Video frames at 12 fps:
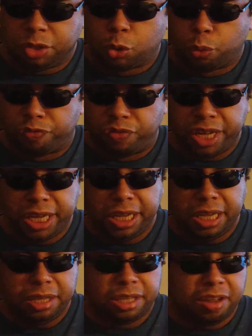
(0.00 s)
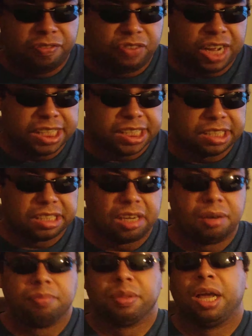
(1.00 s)
graffiti, defacing
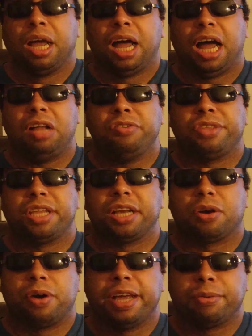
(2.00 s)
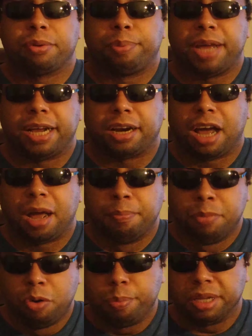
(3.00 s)
stuff, how do you think they're going to help the Black
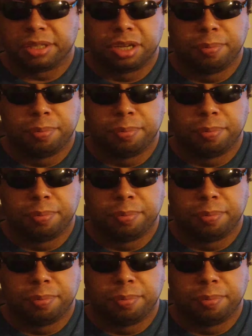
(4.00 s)
Lives Movement?